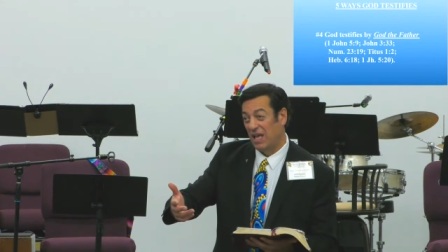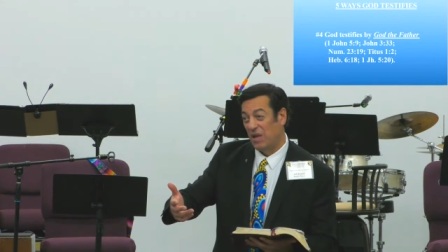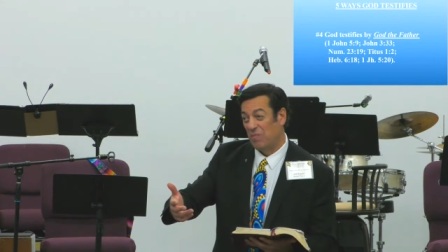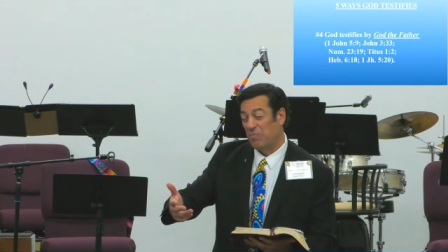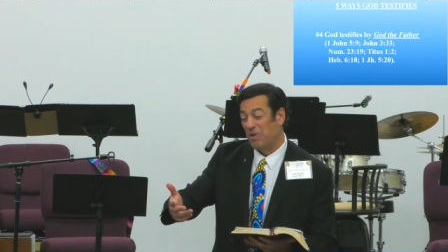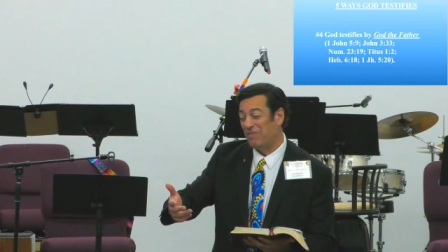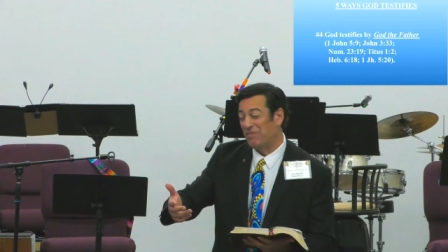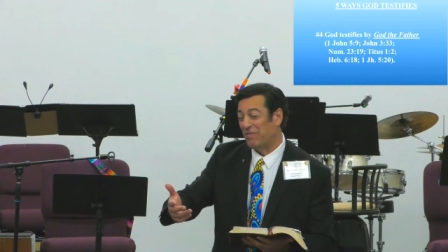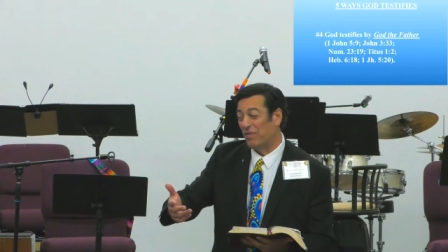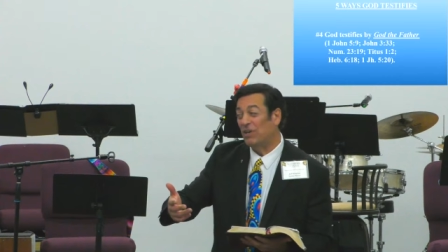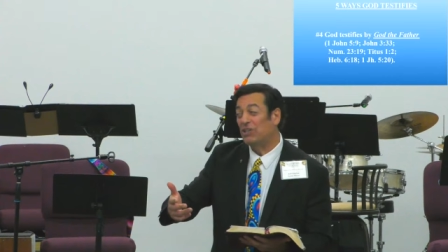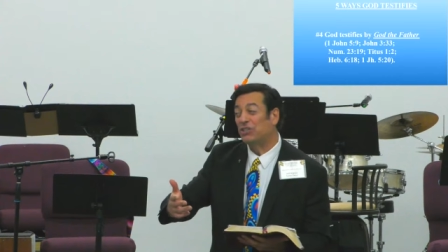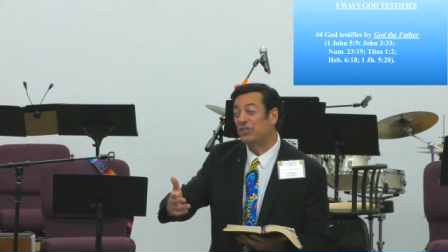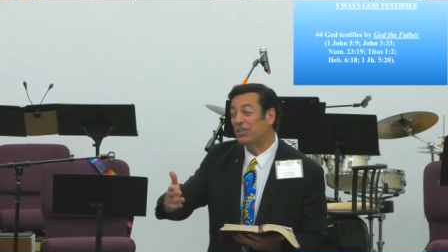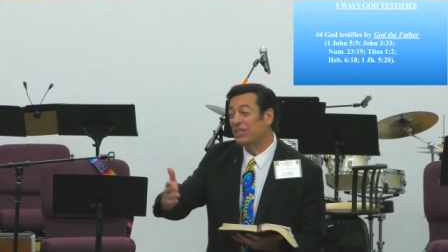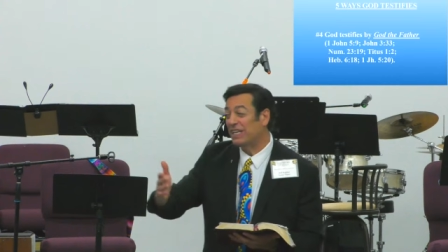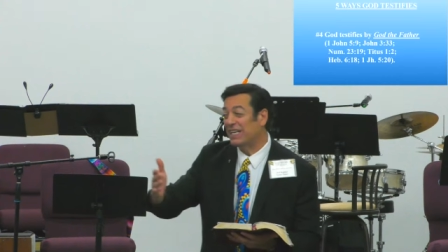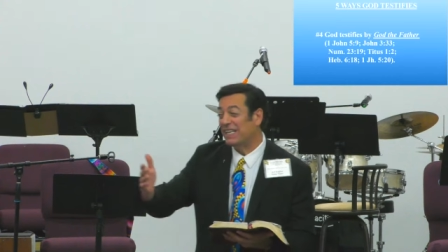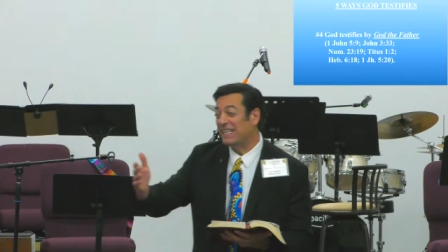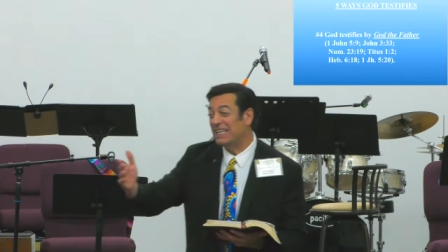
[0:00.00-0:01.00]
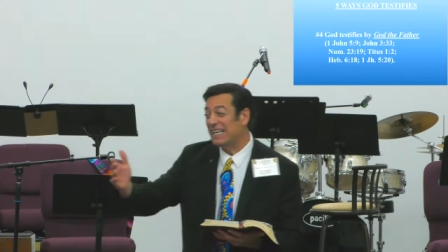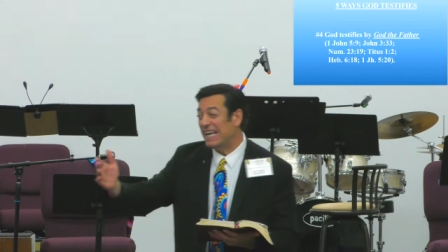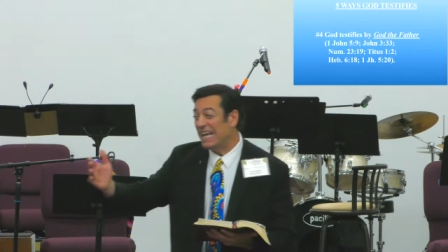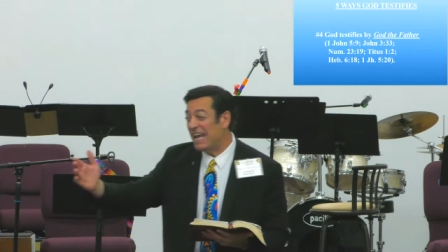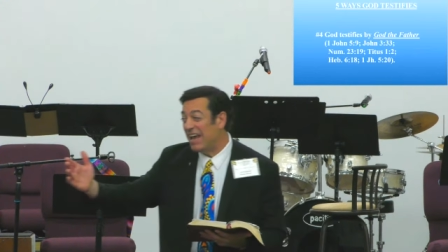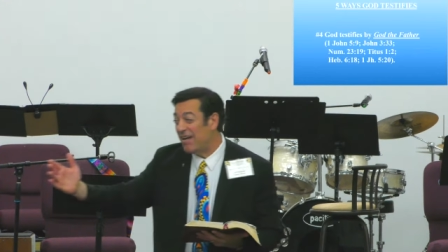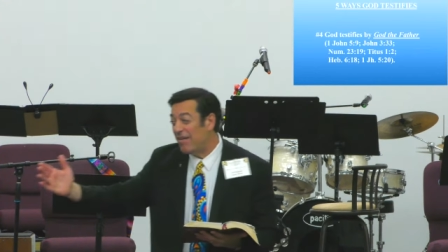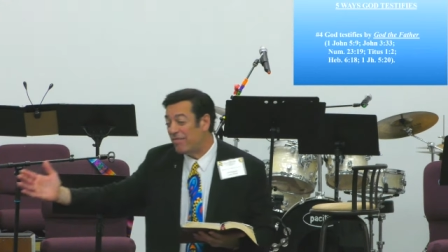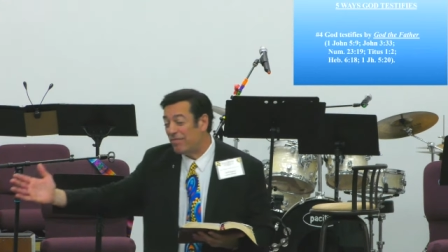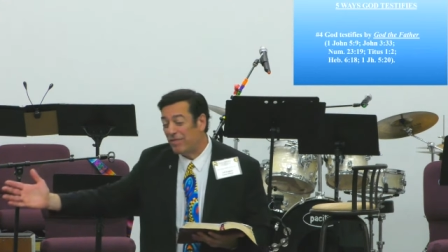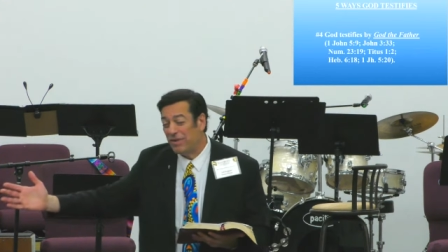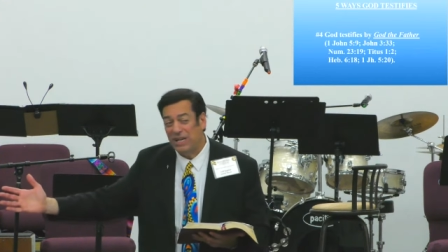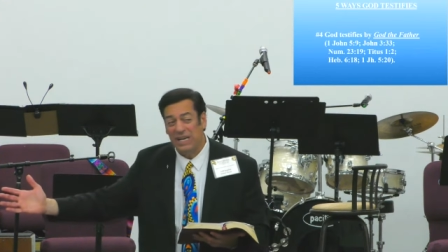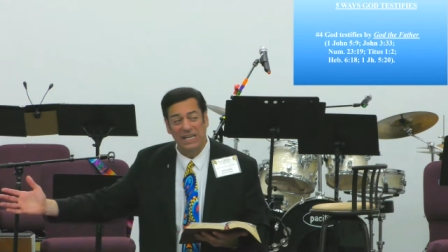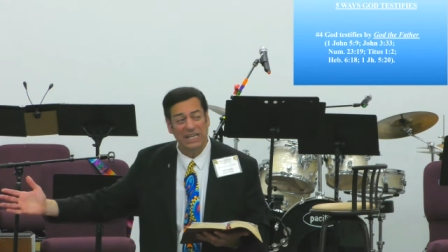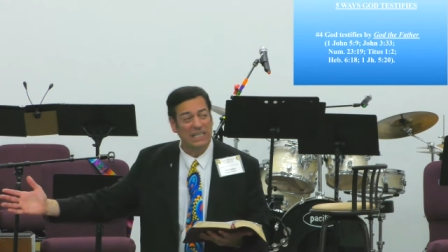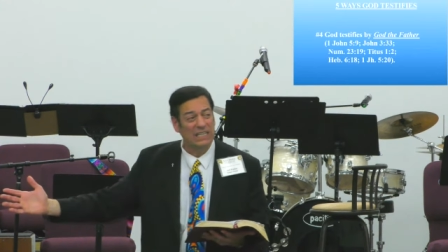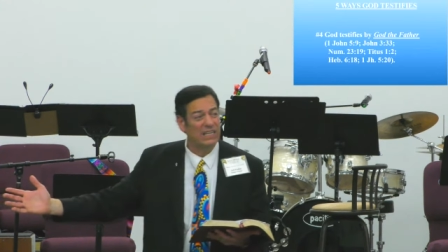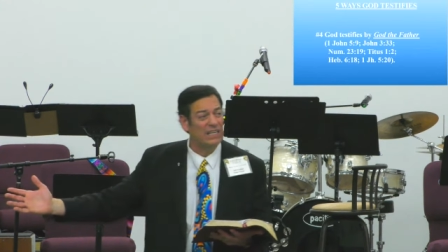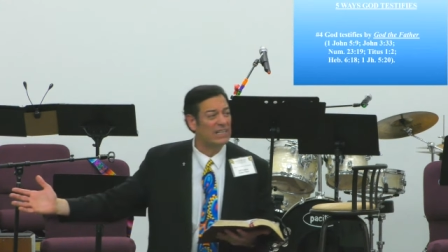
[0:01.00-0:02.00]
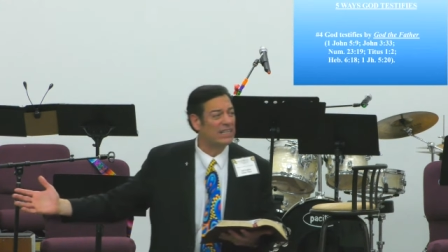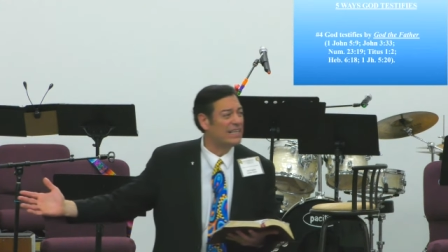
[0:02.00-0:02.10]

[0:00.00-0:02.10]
But virtually in every